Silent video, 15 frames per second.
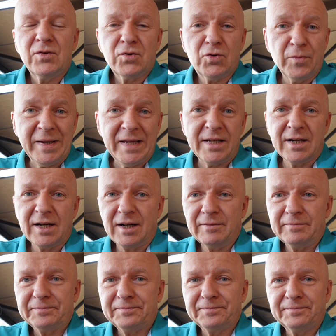to media,
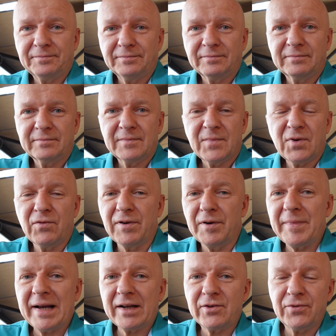over a
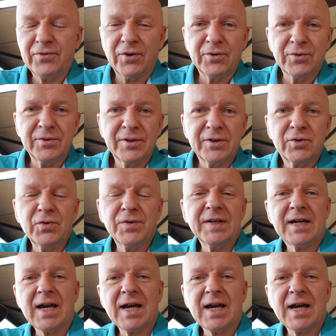microphone, to the